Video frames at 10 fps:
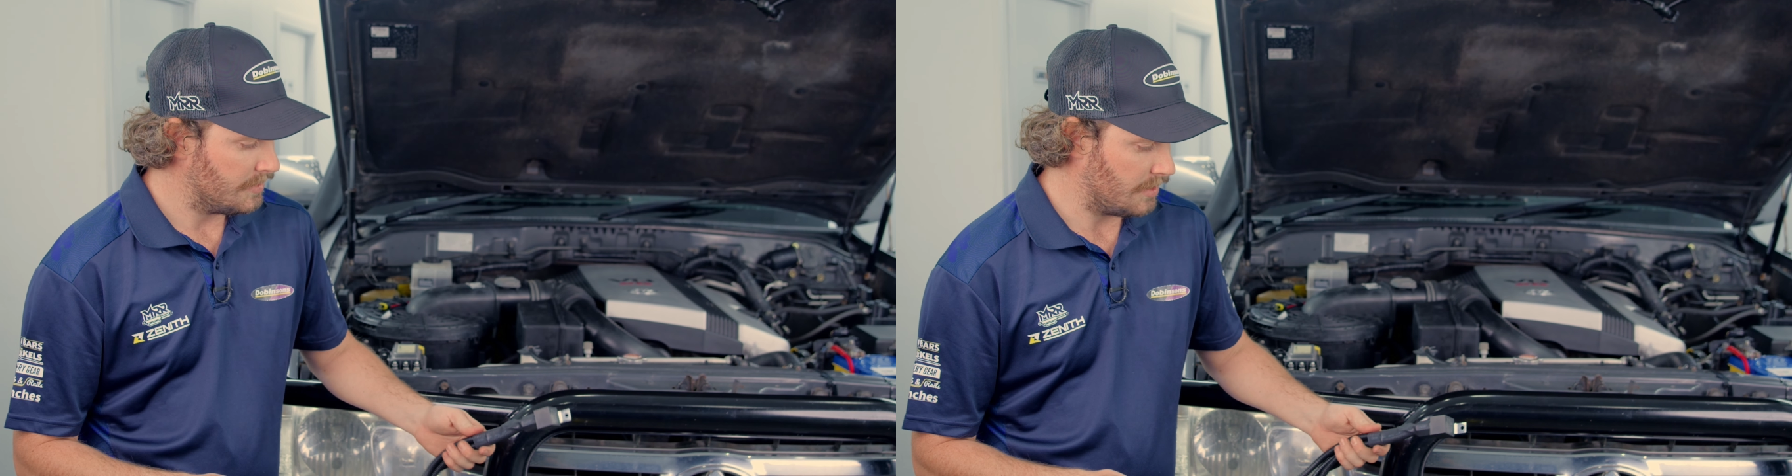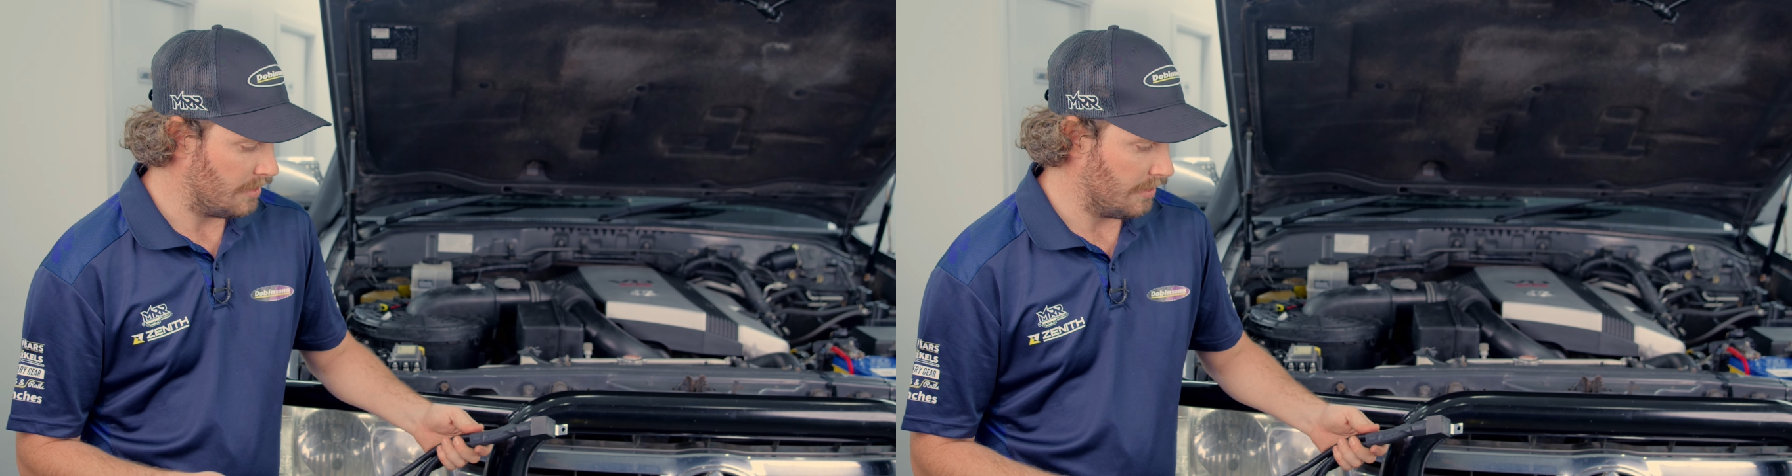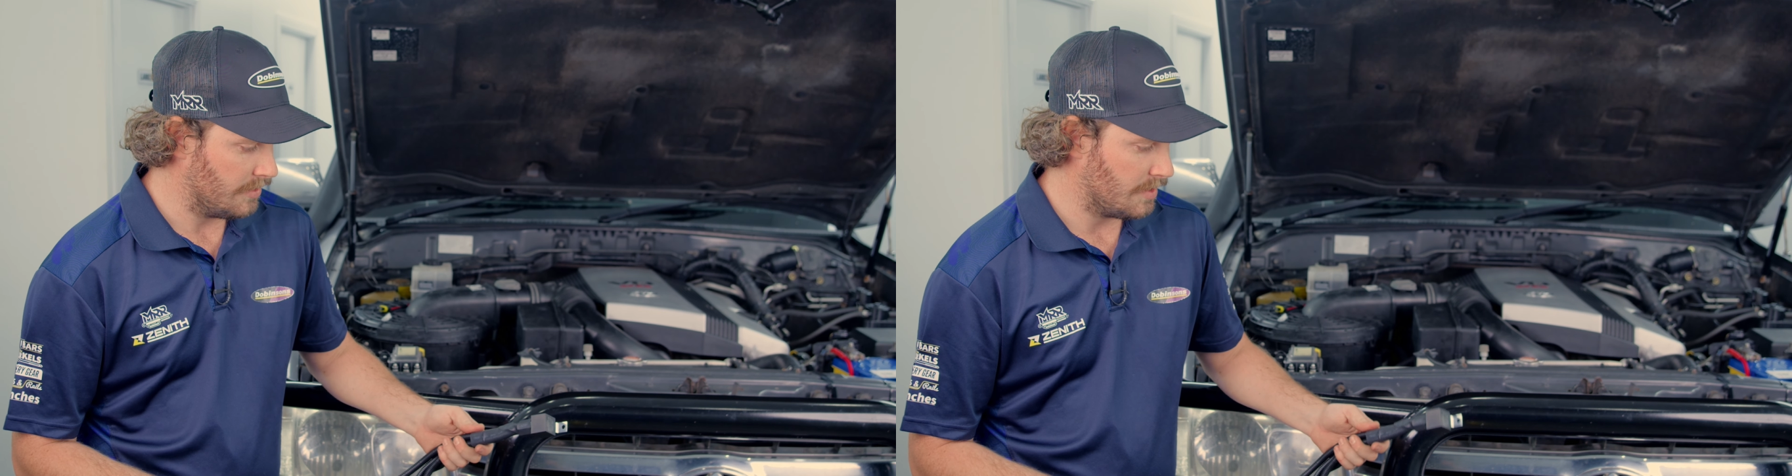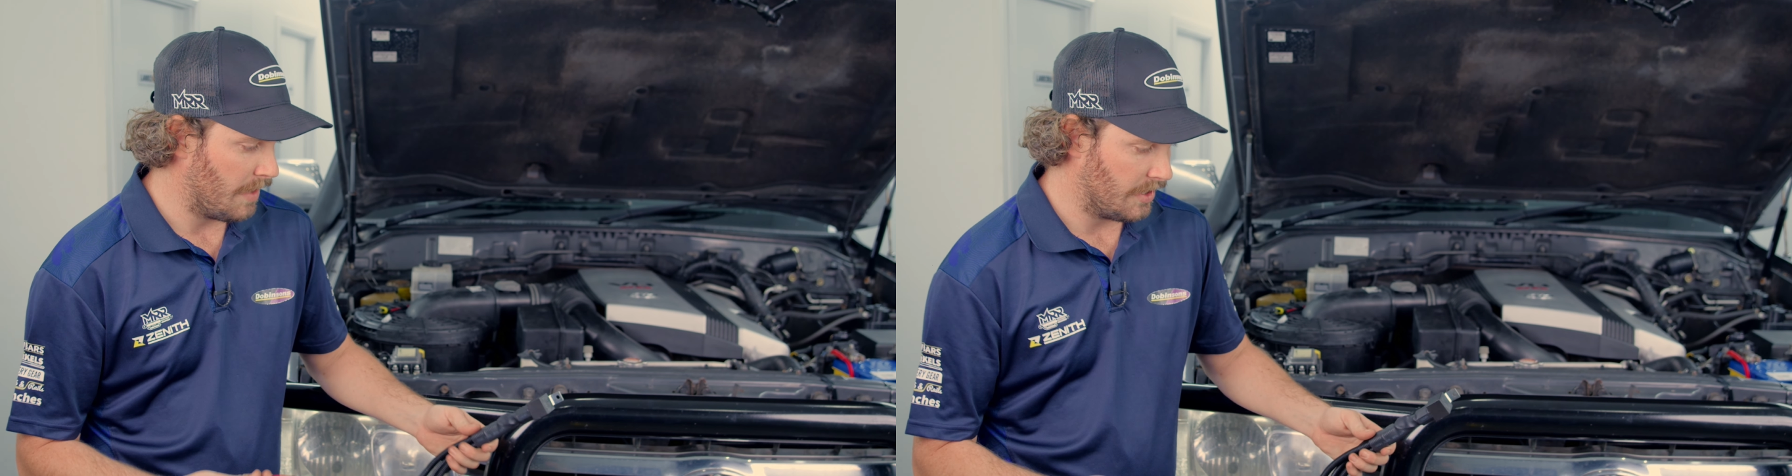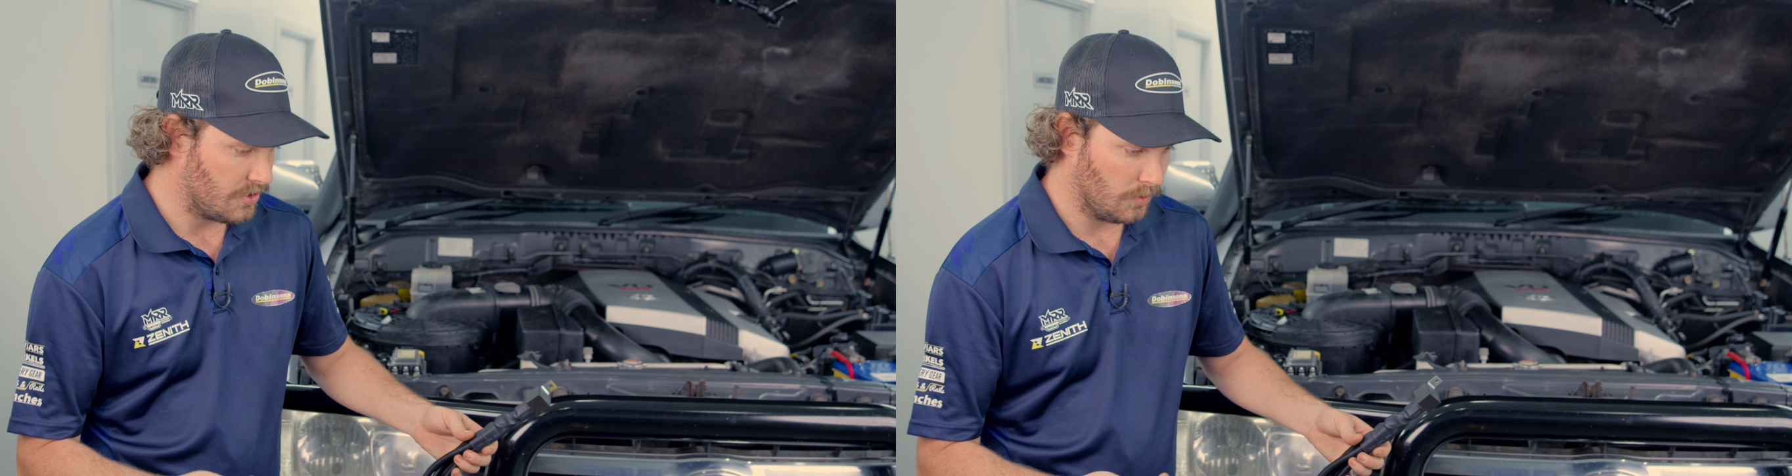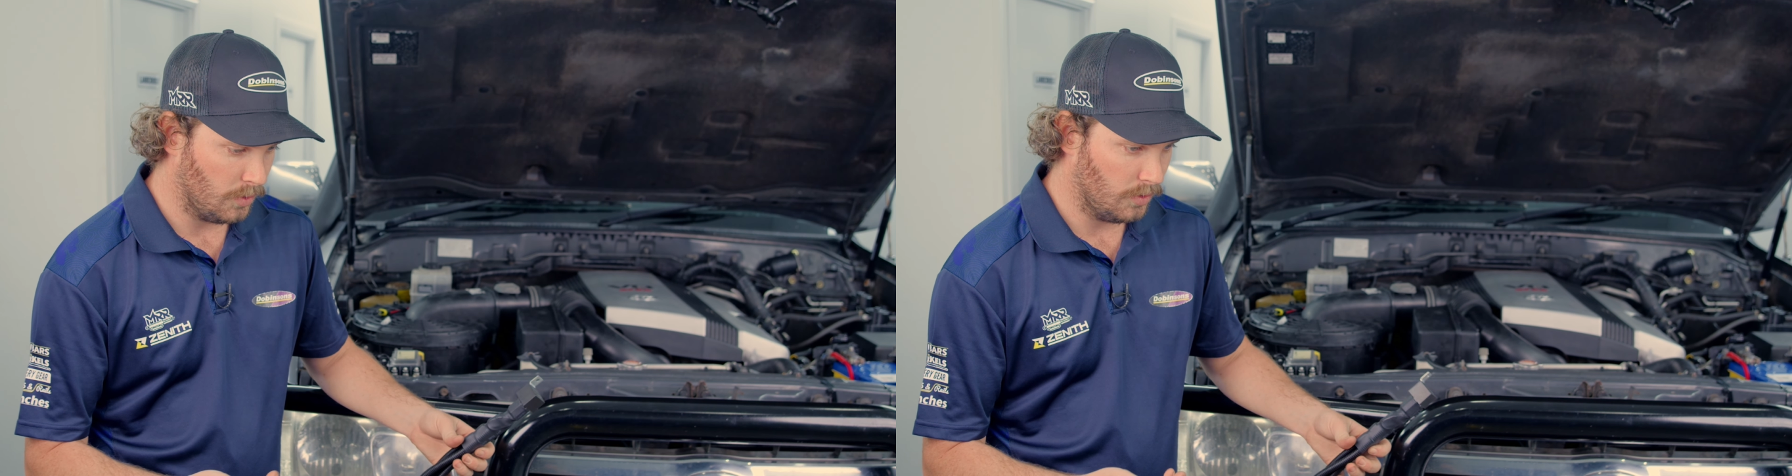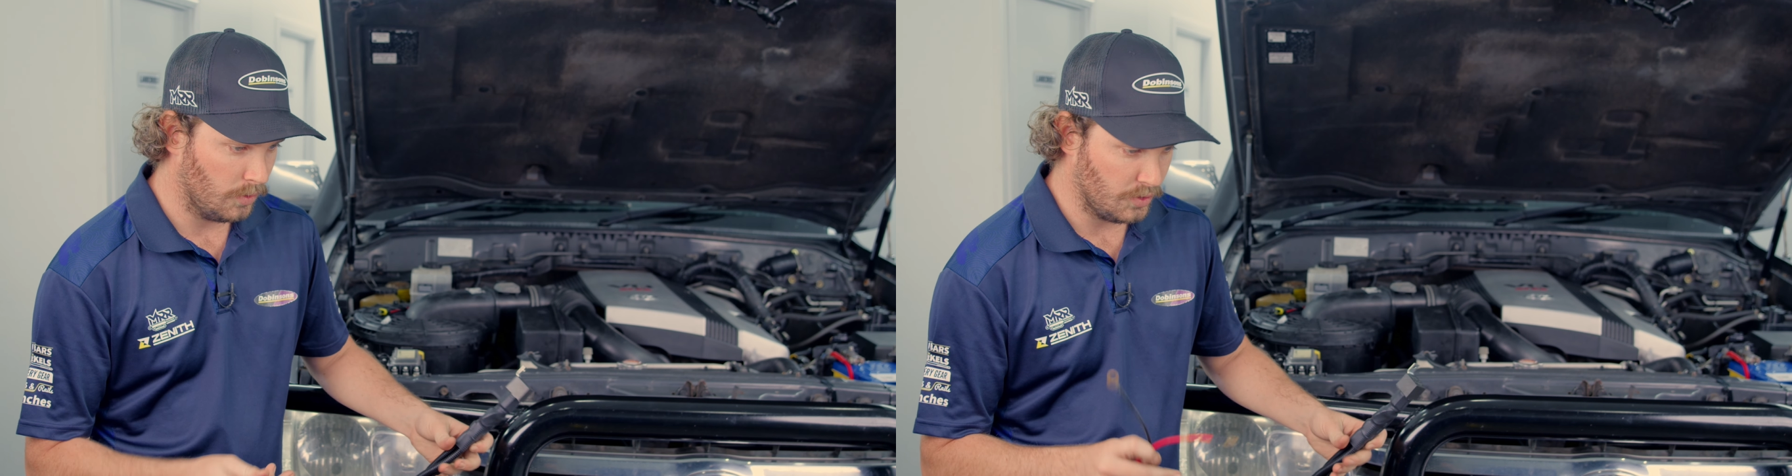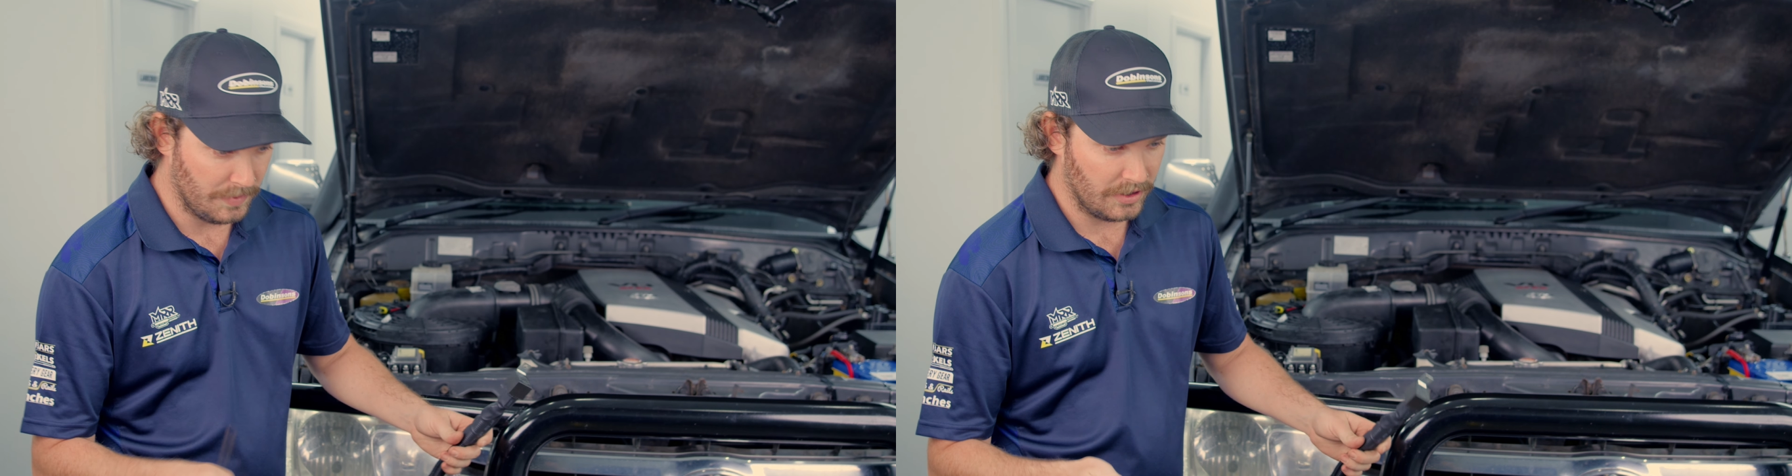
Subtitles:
to make sure or to